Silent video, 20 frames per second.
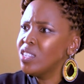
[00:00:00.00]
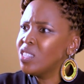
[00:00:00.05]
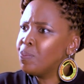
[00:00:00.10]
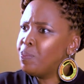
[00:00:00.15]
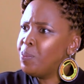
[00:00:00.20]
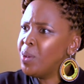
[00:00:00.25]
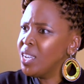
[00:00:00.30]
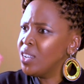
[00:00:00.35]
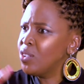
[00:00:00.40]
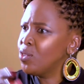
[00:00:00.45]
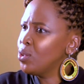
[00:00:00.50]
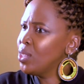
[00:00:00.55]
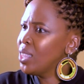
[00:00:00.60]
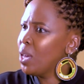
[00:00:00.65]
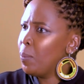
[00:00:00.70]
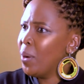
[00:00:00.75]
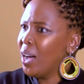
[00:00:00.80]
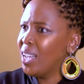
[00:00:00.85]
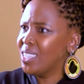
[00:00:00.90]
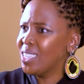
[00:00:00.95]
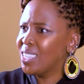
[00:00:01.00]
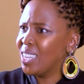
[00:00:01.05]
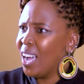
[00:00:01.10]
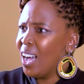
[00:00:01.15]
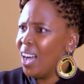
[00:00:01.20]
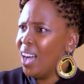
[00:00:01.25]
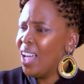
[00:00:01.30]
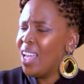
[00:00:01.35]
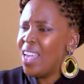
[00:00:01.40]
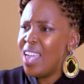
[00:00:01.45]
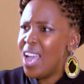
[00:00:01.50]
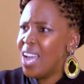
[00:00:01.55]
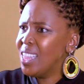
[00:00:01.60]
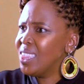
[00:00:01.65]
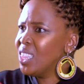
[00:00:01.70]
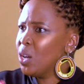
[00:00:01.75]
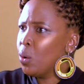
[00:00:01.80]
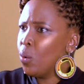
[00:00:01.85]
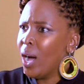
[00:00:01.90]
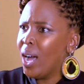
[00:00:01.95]
Go speak to the pastor
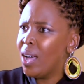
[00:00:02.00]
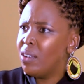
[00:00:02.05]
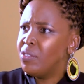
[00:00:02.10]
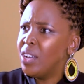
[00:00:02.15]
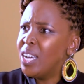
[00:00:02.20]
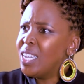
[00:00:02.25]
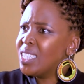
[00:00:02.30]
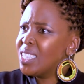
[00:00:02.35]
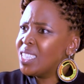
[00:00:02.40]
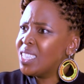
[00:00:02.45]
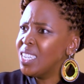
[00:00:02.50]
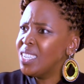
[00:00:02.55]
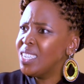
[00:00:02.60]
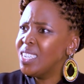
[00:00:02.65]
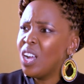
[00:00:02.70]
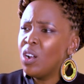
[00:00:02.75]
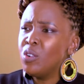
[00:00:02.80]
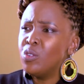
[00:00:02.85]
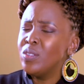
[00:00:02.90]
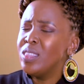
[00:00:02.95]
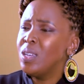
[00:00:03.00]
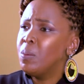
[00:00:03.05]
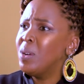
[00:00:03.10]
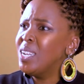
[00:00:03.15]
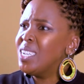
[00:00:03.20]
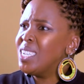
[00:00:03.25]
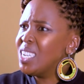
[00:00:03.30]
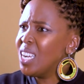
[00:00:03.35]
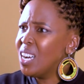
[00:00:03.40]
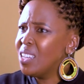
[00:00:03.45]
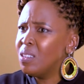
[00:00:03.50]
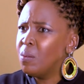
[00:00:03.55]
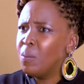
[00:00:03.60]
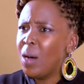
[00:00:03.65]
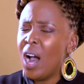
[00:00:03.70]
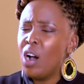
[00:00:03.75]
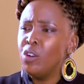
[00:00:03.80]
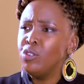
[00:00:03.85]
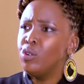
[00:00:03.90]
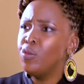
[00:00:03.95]
and the wife. Sit down with them and
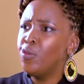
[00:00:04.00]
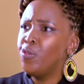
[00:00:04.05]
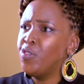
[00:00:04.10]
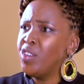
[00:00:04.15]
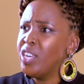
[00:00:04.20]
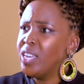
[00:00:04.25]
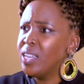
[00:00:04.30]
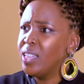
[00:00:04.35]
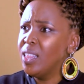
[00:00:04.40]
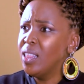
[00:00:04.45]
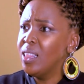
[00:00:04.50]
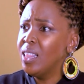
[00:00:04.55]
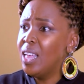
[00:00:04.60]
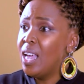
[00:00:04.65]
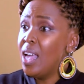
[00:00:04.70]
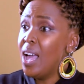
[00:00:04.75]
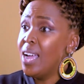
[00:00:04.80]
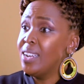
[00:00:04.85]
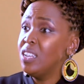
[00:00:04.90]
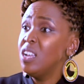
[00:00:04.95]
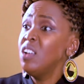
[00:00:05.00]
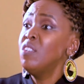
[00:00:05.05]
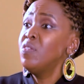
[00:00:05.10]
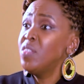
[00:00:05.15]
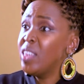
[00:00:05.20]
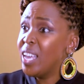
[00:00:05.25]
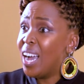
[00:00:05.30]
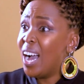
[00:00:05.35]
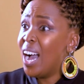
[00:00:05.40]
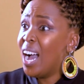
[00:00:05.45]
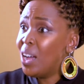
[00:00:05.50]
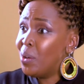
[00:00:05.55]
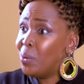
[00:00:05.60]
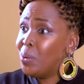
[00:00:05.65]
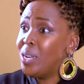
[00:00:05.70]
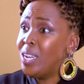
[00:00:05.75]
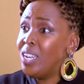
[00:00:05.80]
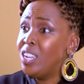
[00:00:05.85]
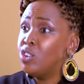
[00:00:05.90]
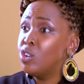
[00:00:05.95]
tell them how you feel. And if they
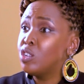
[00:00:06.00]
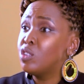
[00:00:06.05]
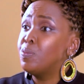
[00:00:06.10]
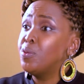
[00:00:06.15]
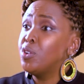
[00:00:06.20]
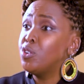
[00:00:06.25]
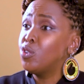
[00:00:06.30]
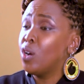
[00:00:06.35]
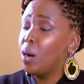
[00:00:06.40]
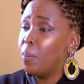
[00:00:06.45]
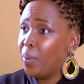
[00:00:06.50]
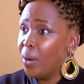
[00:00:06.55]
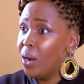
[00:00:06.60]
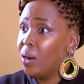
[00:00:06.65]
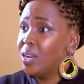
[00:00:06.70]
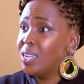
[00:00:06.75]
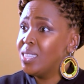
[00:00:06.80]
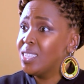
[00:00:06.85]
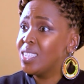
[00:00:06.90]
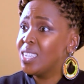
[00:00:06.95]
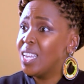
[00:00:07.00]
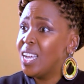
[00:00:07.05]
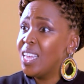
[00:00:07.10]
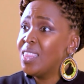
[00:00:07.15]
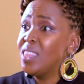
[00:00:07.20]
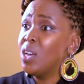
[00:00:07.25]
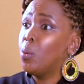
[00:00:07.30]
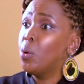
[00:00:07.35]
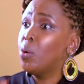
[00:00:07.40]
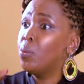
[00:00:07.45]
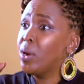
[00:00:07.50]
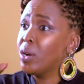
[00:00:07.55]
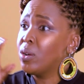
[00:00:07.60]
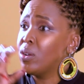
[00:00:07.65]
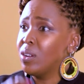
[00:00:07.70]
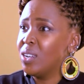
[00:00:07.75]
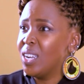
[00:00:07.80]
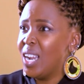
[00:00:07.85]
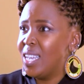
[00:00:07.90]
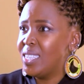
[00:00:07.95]
are really your spiritual parents, they will
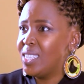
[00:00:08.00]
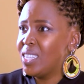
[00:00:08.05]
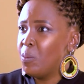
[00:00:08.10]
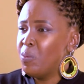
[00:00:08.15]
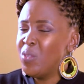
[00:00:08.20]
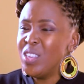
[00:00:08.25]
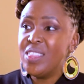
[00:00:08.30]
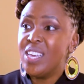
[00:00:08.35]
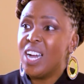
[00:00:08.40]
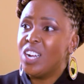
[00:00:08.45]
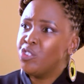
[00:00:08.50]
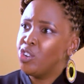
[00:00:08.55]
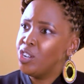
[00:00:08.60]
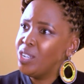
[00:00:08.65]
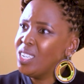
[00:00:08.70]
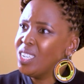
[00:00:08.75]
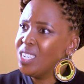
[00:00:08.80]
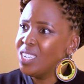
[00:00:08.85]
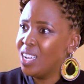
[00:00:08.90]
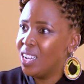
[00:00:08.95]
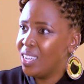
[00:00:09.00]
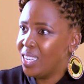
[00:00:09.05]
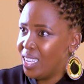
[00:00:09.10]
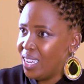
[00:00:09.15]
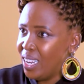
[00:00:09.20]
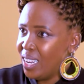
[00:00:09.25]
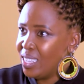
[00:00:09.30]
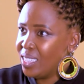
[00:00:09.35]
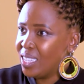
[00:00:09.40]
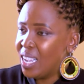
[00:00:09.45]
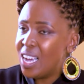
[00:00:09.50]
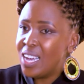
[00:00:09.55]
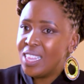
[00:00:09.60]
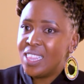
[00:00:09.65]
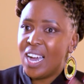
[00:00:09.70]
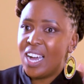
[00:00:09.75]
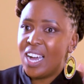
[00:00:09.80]
recognize something. They are traditional healers.